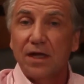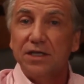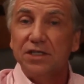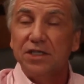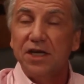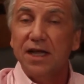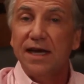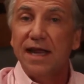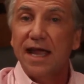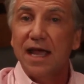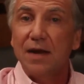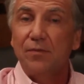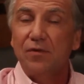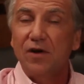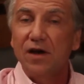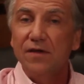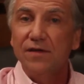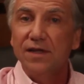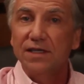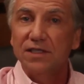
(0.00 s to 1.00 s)
She had had
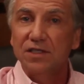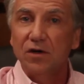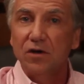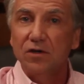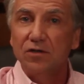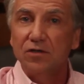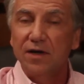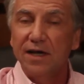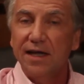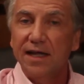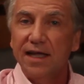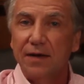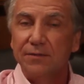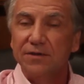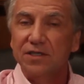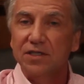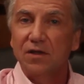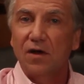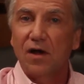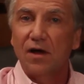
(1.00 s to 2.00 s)
previous surgery and it
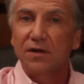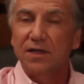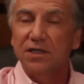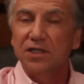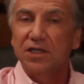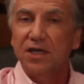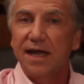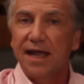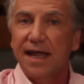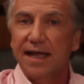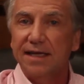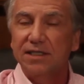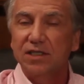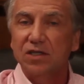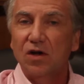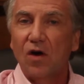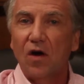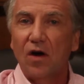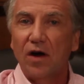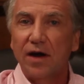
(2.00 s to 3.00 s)
was thought that she had
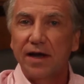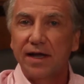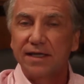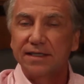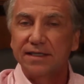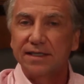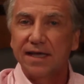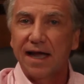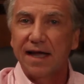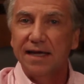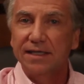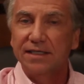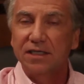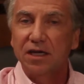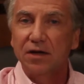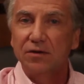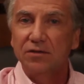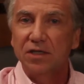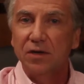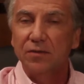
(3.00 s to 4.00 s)
scarring inside,
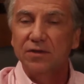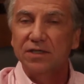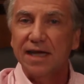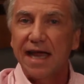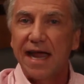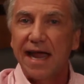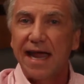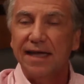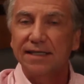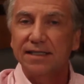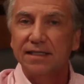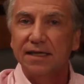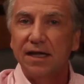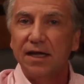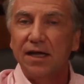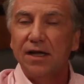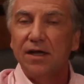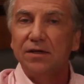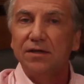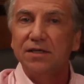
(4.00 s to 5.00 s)
so she was asked
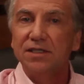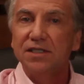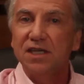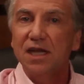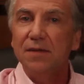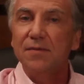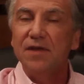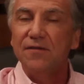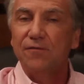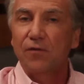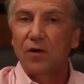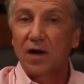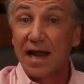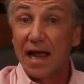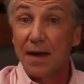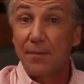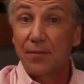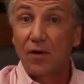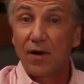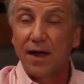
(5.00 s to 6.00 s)
to see me for
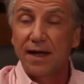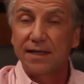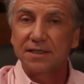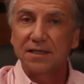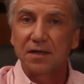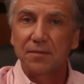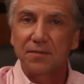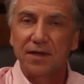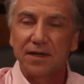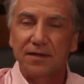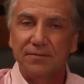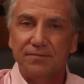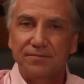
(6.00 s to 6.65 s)
laparoscopy.